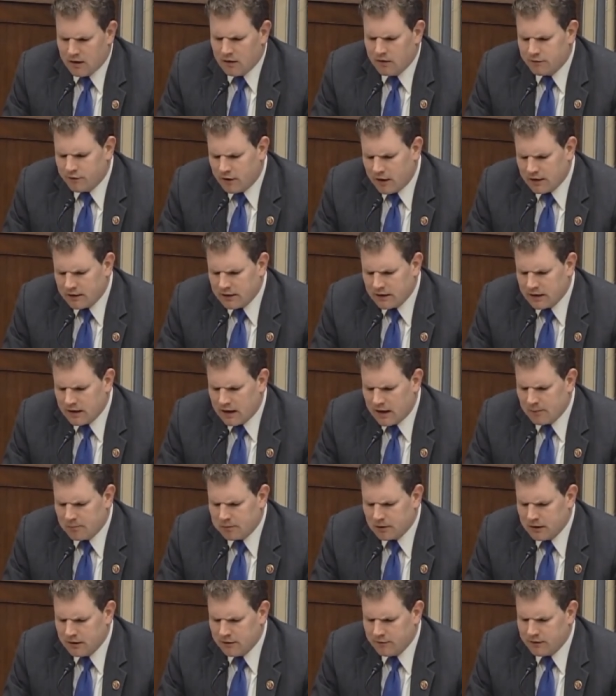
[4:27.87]
Finally, I
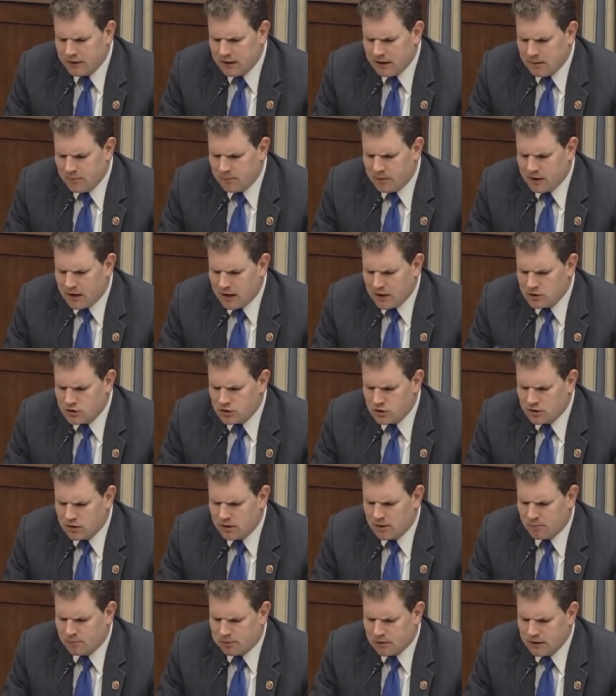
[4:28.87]
believe the EPA
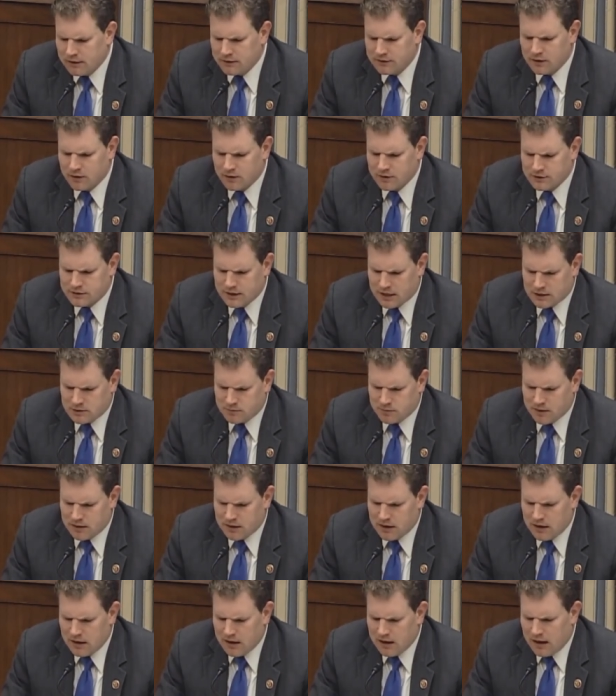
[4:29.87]
should complete their
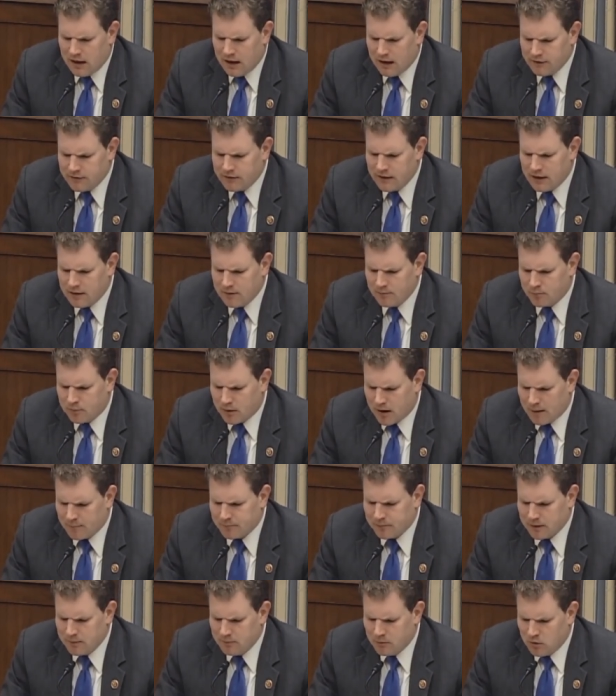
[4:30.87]
assessment and then
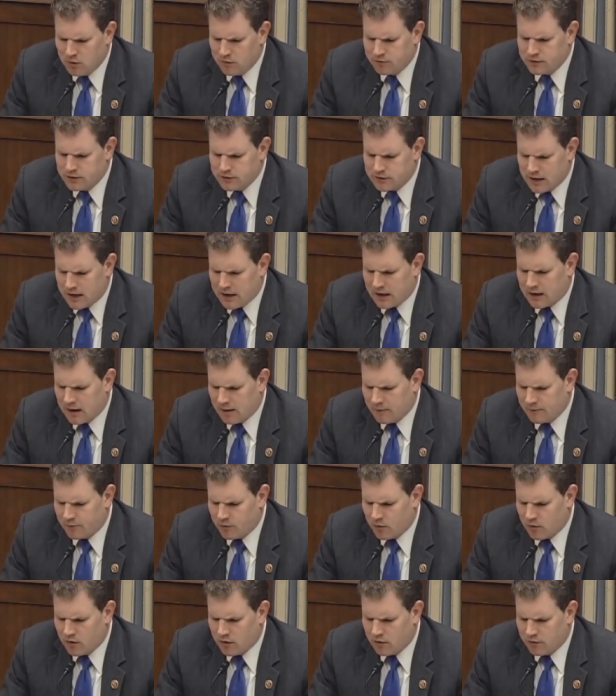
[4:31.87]
promptly move to take up
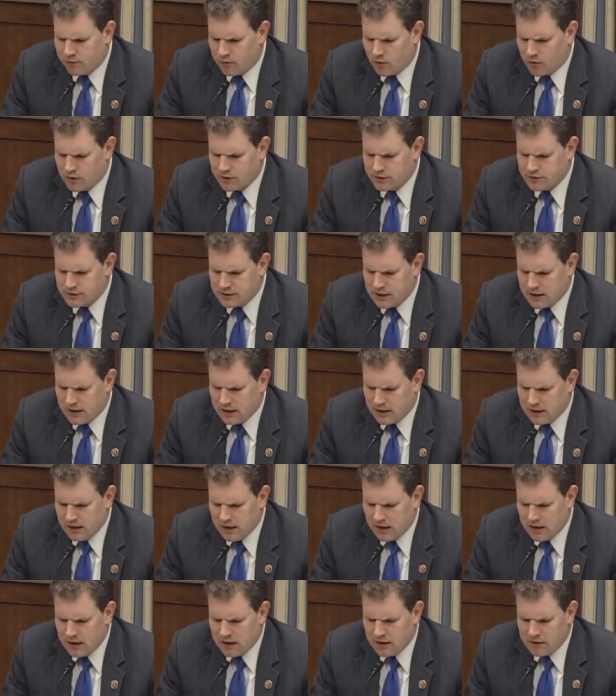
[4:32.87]
404C,
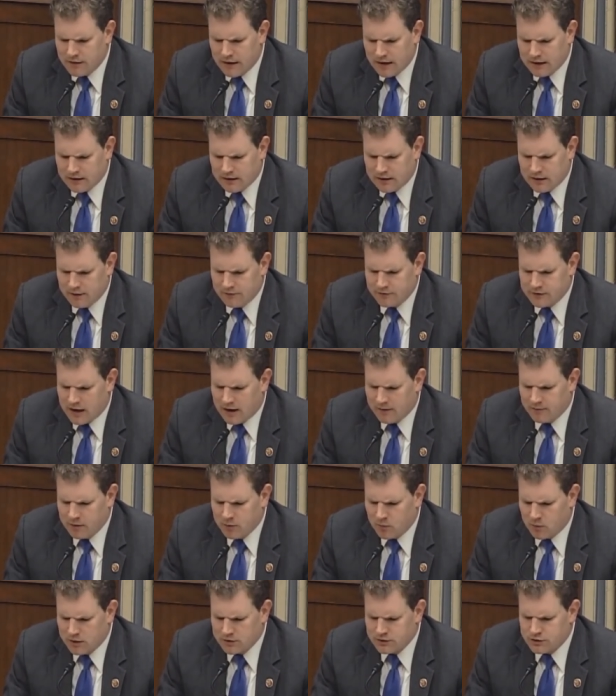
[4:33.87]
that gives
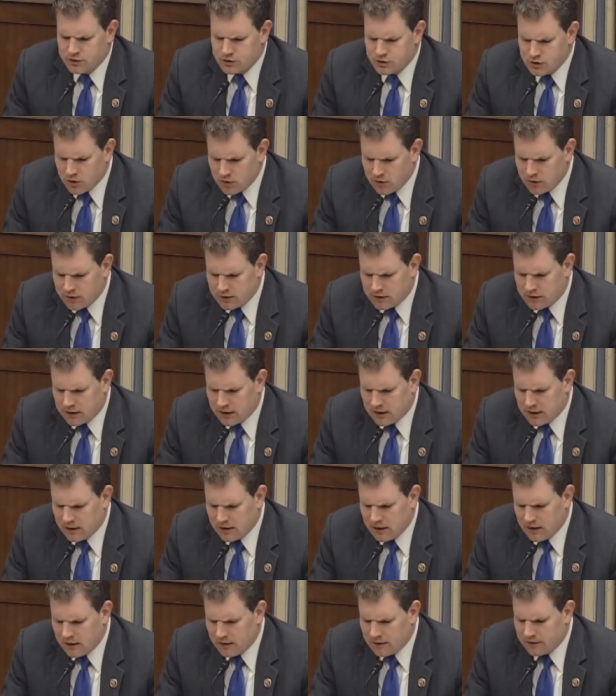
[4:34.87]
everyone
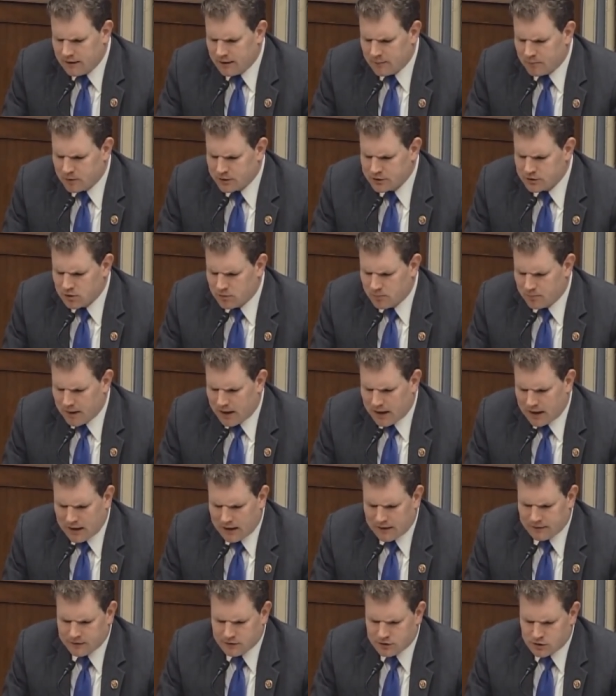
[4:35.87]
certainty that Bristol
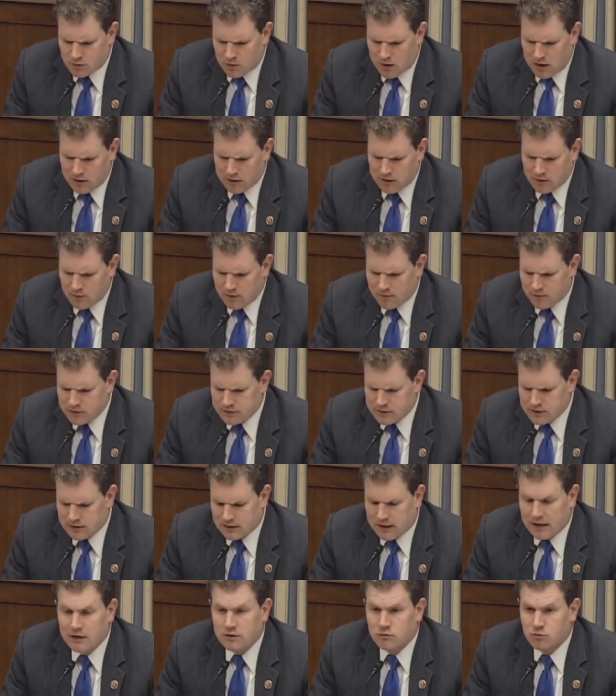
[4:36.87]
Bay and the surrounding rivers
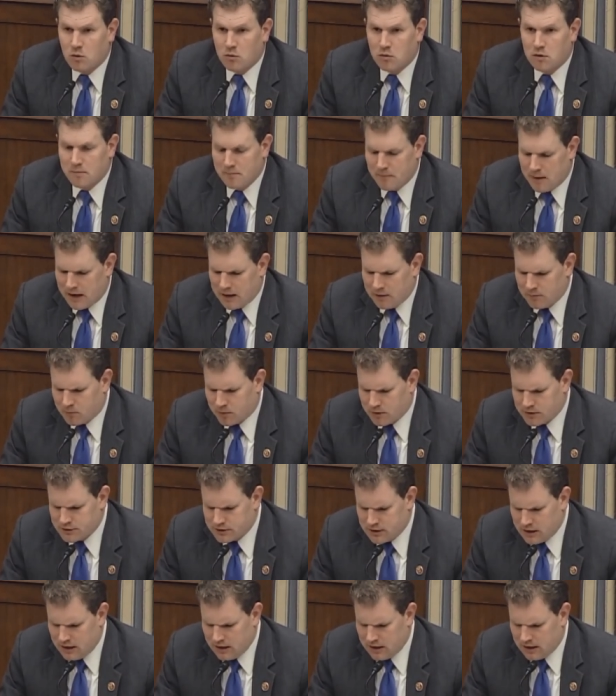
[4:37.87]
and lakes will remain
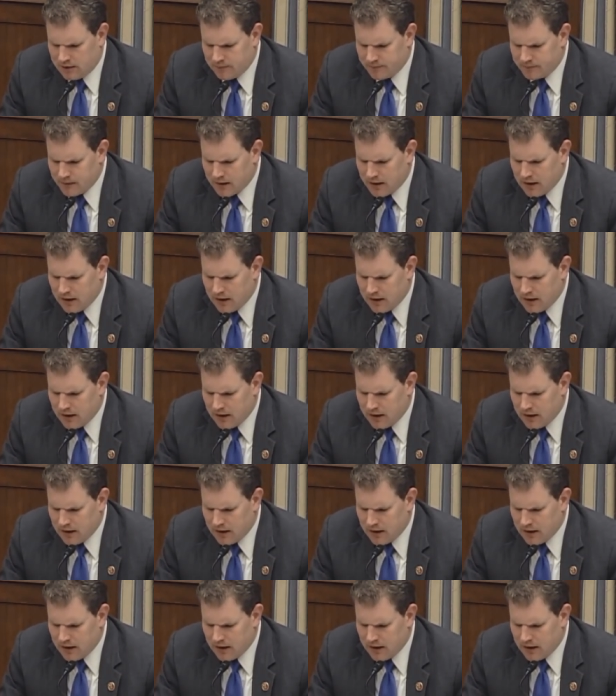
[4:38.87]
pristine.